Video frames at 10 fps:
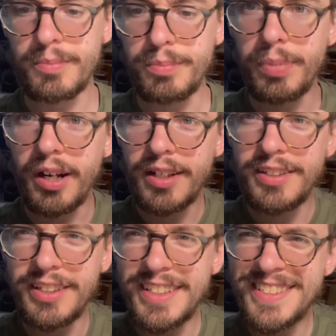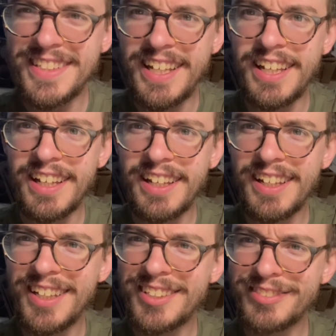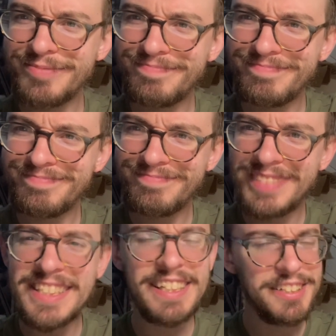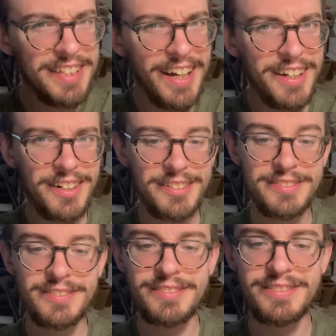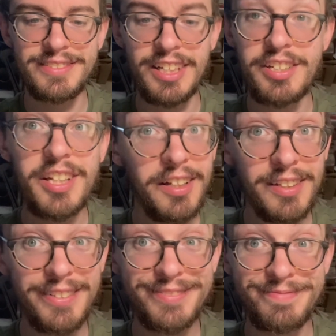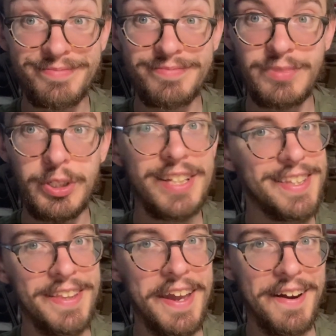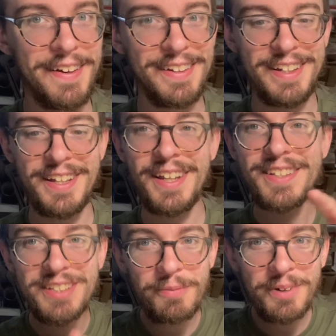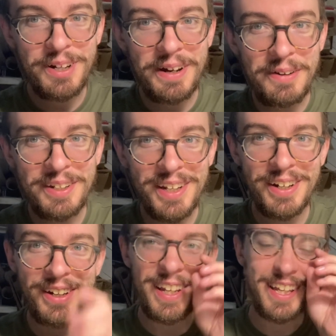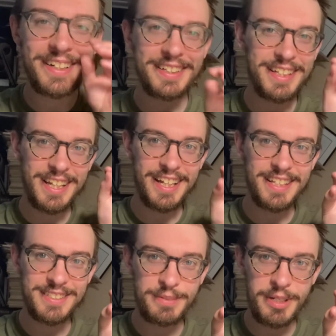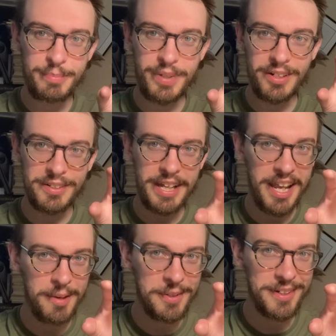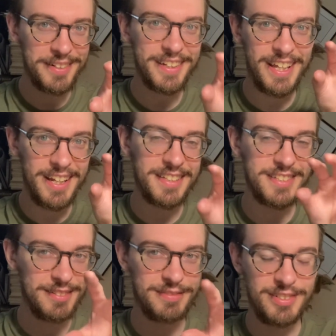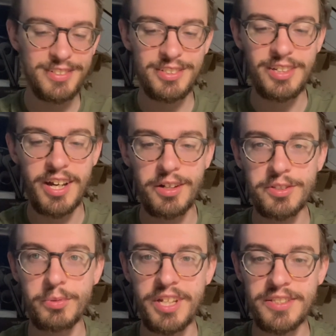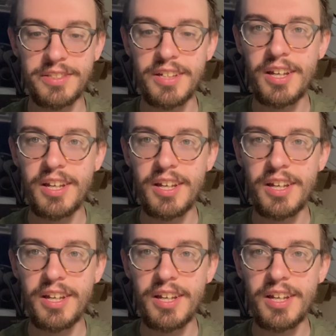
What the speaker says: But you can see it's a little tighter until you get to there. Somewhere around here, it gets to be a bigger diameter, and it's a tighter squeeze.